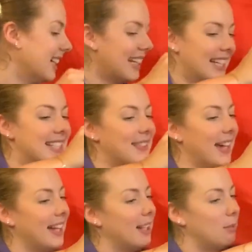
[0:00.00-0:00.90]
as
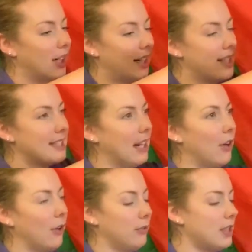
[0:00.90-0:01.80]
well, and we're going to start
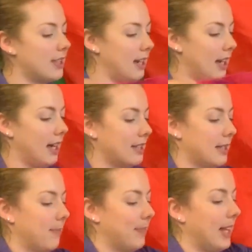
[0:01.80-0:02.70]
off using it as
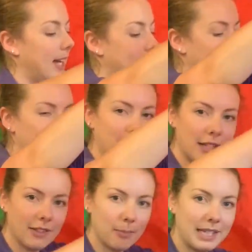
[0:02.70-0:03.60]
a little bit
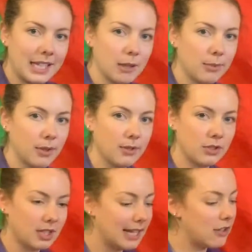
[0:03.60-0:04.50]
of a peekaboo. So
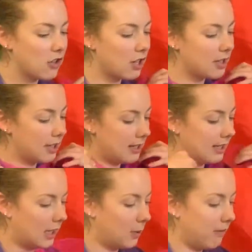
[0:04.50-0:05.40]
just introduce it to the
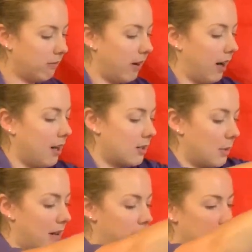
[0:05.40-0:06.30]
little one first,
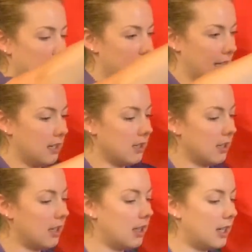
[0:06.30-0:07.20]
whatever you're using.
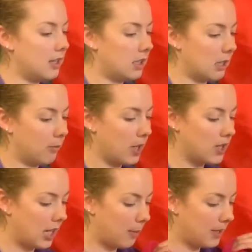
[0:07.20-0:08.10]
You can brush
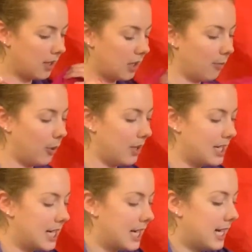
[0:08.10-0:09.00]
it up and down their
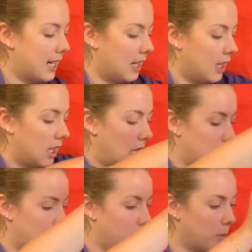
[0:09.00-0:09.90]
body
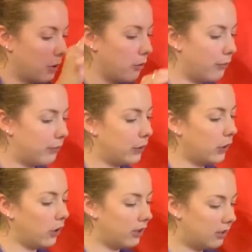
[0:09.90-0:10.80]
before we go full
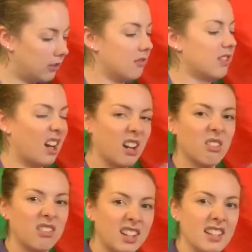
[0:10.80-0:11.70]
on kind of
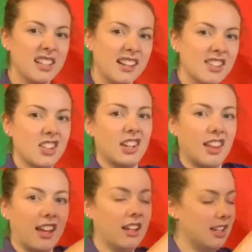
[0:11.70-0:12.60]
in the sensory
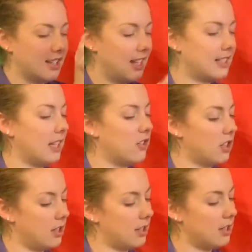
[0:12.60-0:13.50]
thing. It's nice to
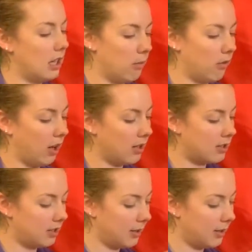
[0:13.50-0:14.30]
introduce it to them first.